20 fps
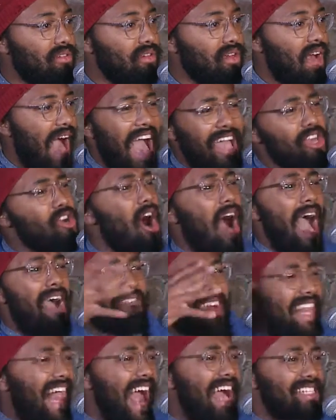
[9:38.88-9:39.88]
How you gonna have
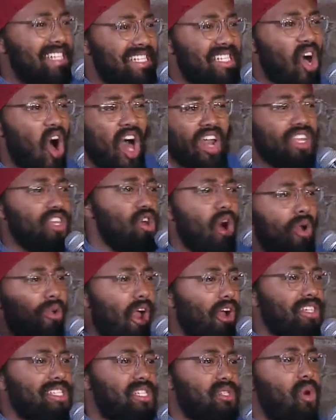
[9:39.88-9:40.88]
glasses on and you don't
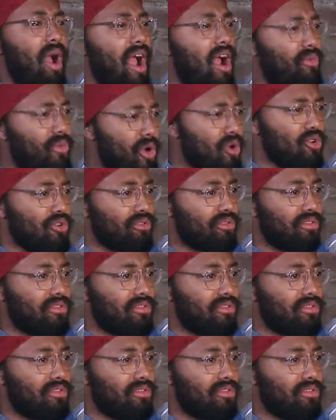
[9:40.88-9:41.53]
know the square root?